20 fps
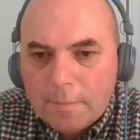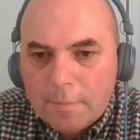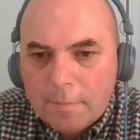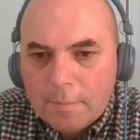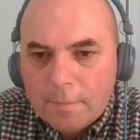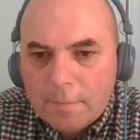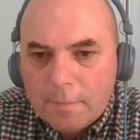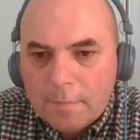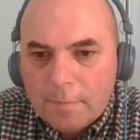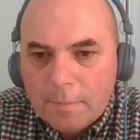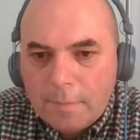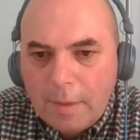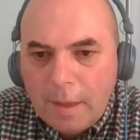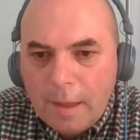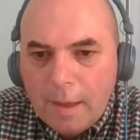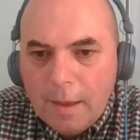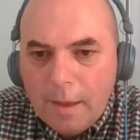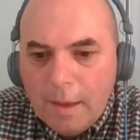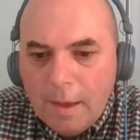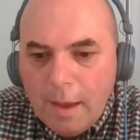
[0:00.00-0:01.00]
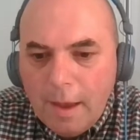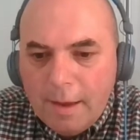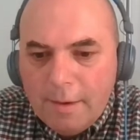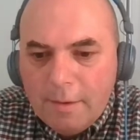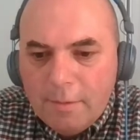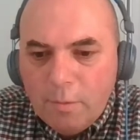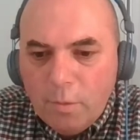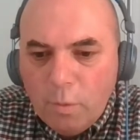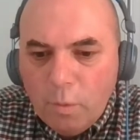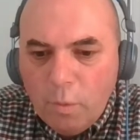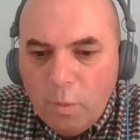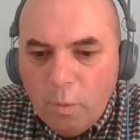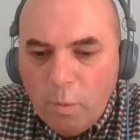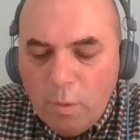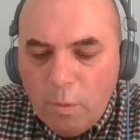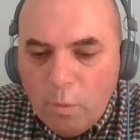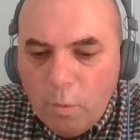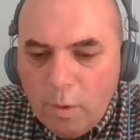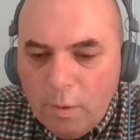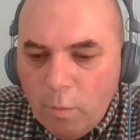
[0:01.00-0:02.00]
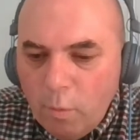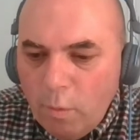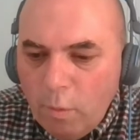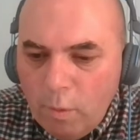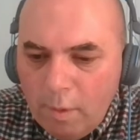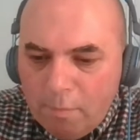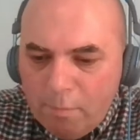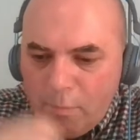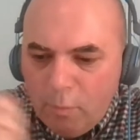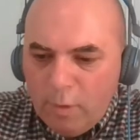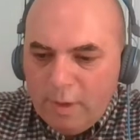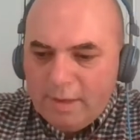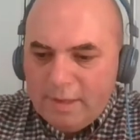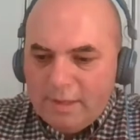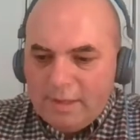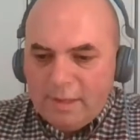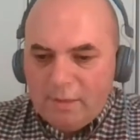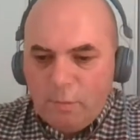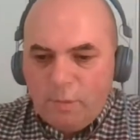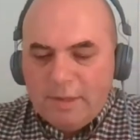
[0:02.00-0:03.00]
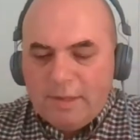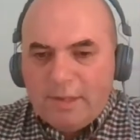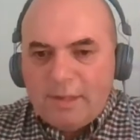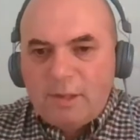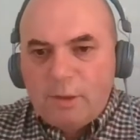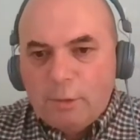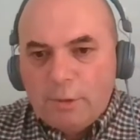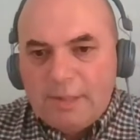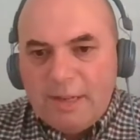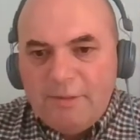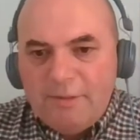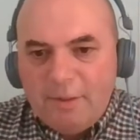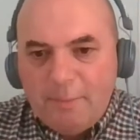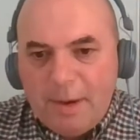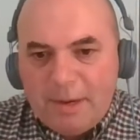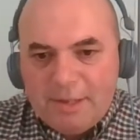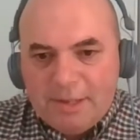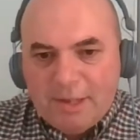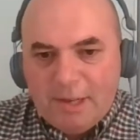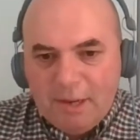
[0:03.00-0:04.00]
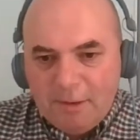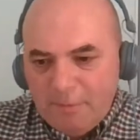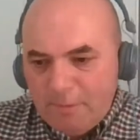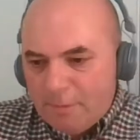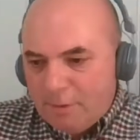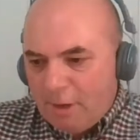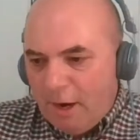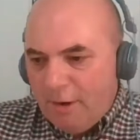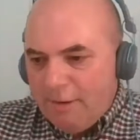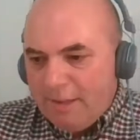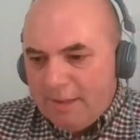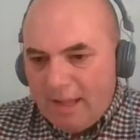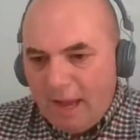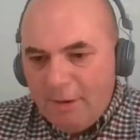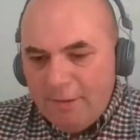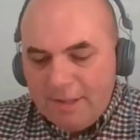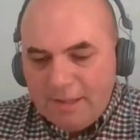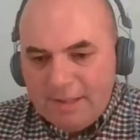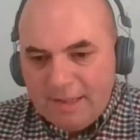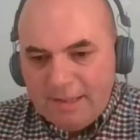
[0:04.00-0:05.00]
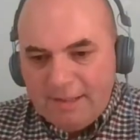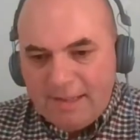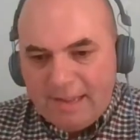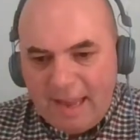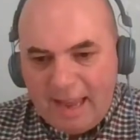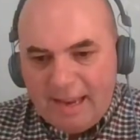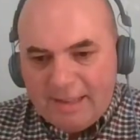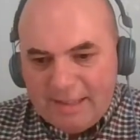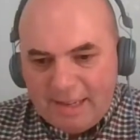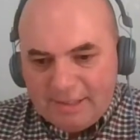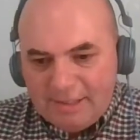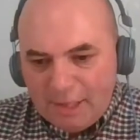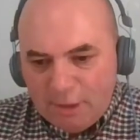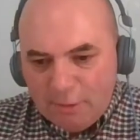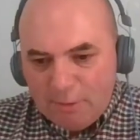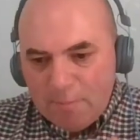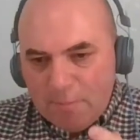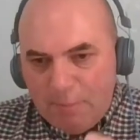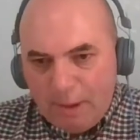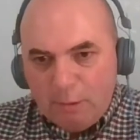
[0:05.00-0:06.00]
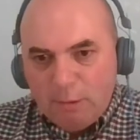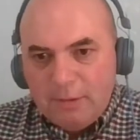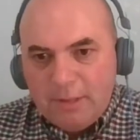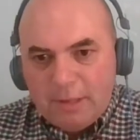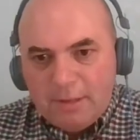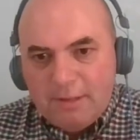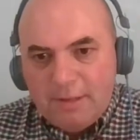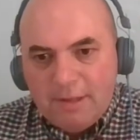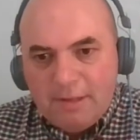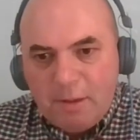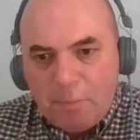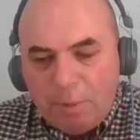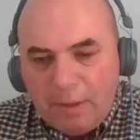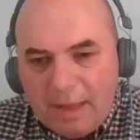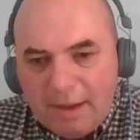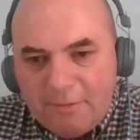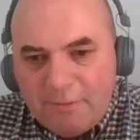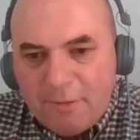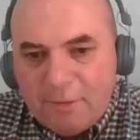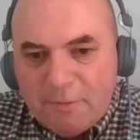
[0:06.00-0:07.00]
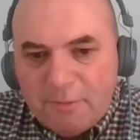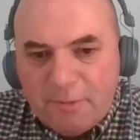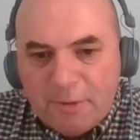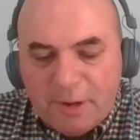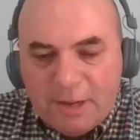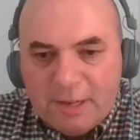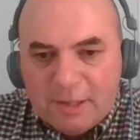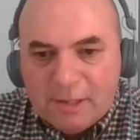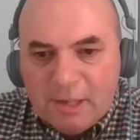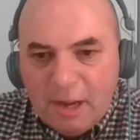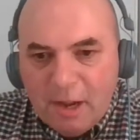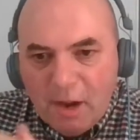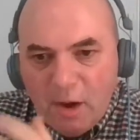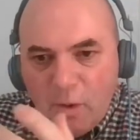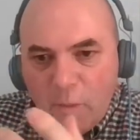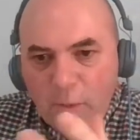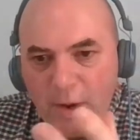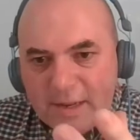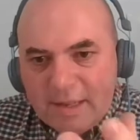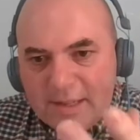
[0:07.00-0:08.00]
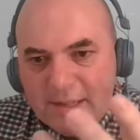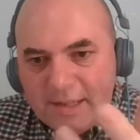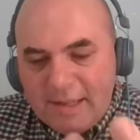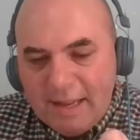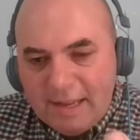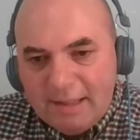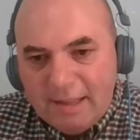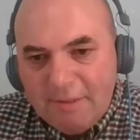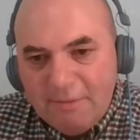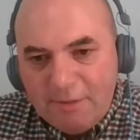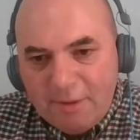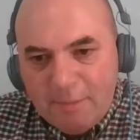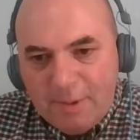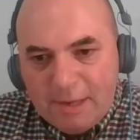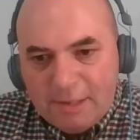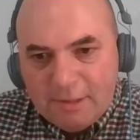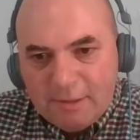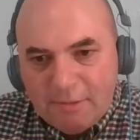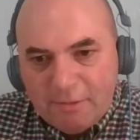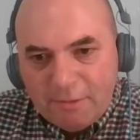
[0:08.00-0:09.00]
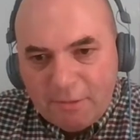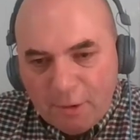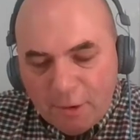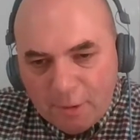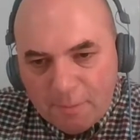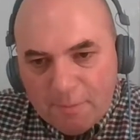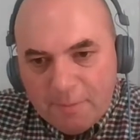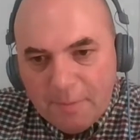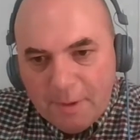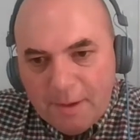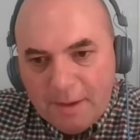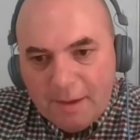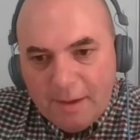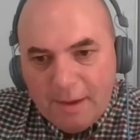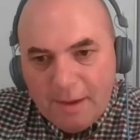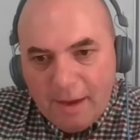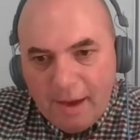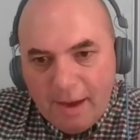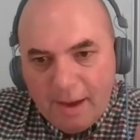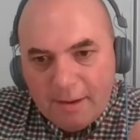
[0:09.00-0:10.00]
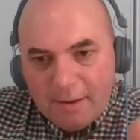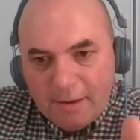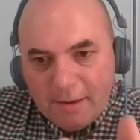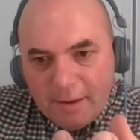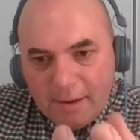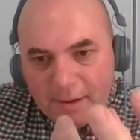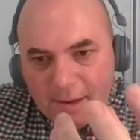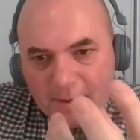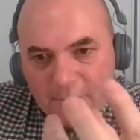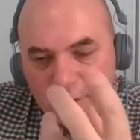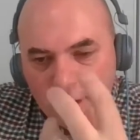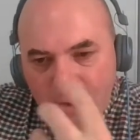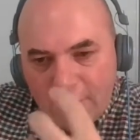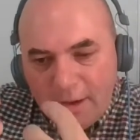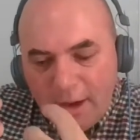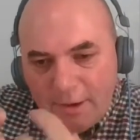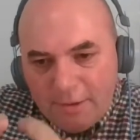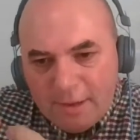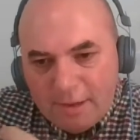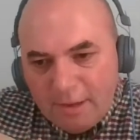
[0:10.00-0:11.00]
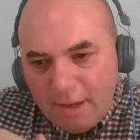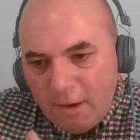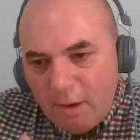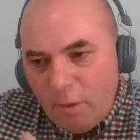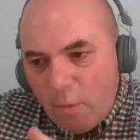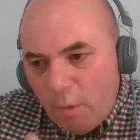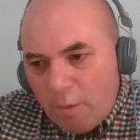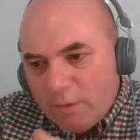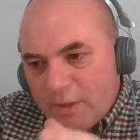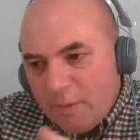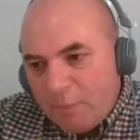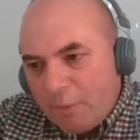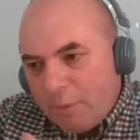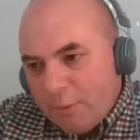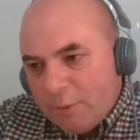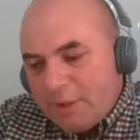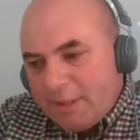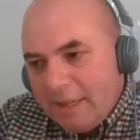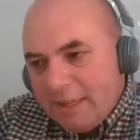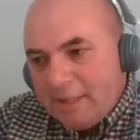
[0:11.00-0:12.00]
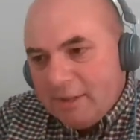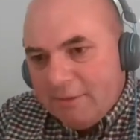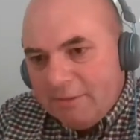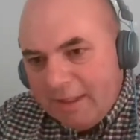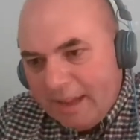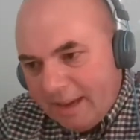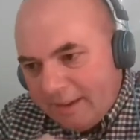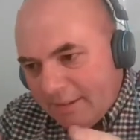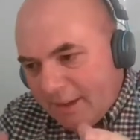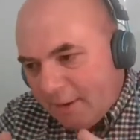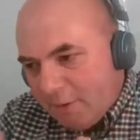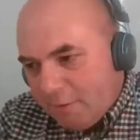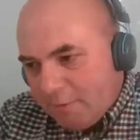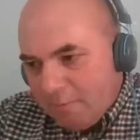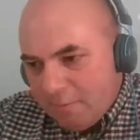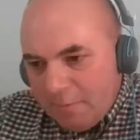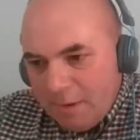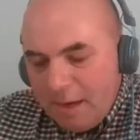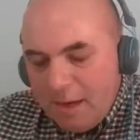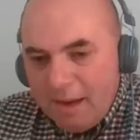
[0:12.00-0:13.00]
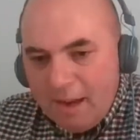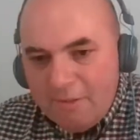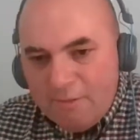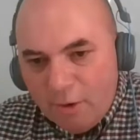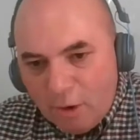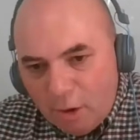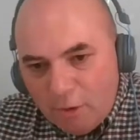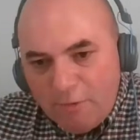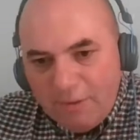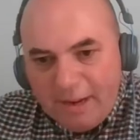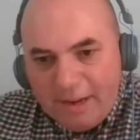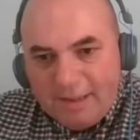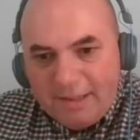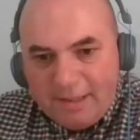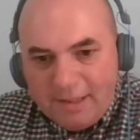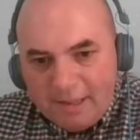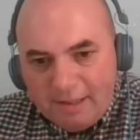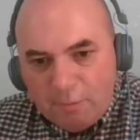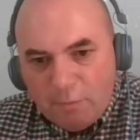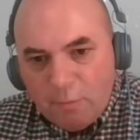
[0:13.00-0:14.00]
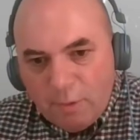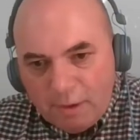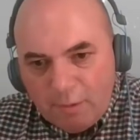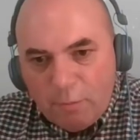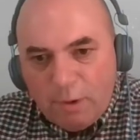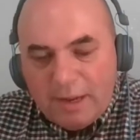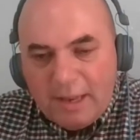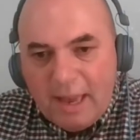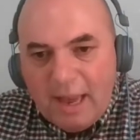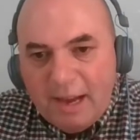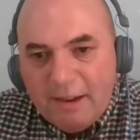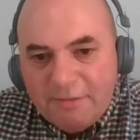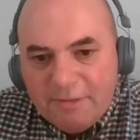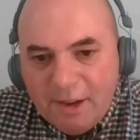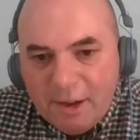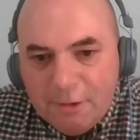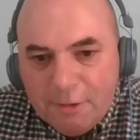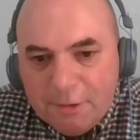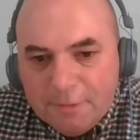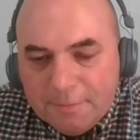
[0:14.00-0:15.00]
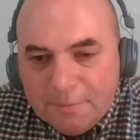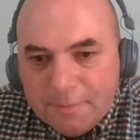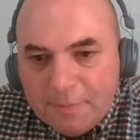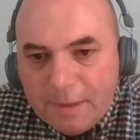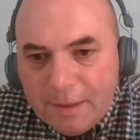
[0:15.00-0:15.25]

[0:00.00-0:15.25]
Mm-hmm. And where did the source information come from? So how did the guys actually go and build the platform for you? Where did they take the information from? And what was the process of that evolving into what you have now?